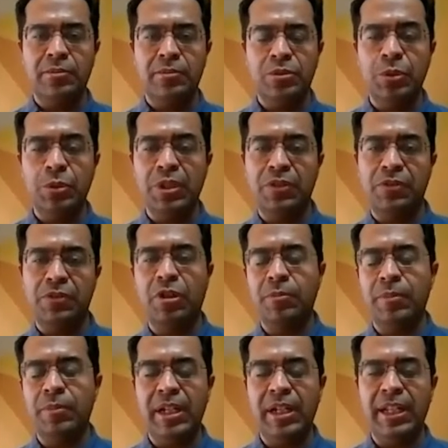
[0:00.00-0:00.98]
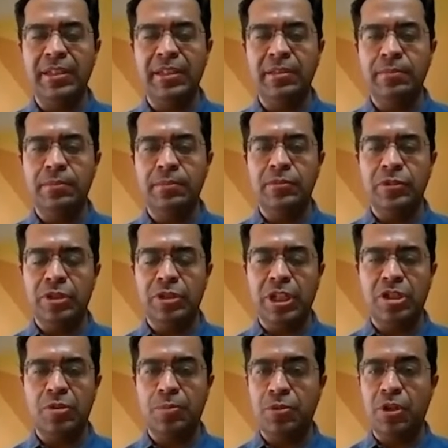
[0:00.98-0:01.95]
suited for building
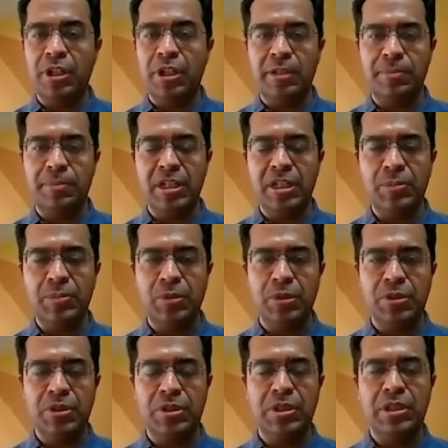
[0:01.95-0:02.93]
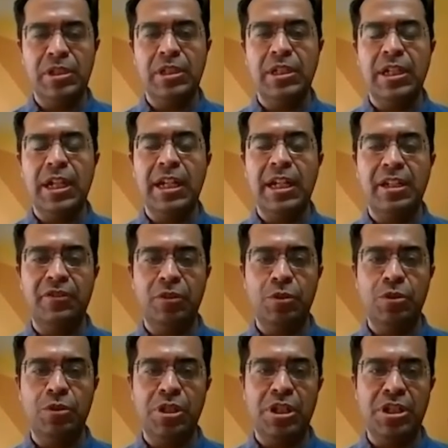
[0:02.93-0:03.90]
such product passports and in
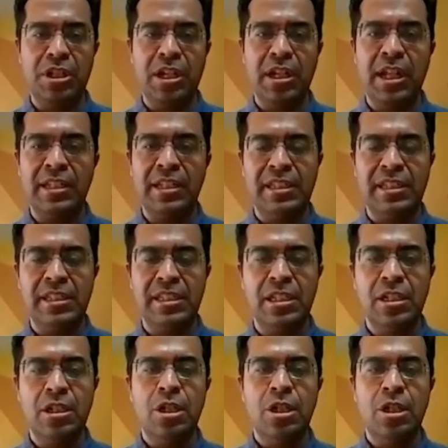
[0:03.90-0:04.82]
future digital assets.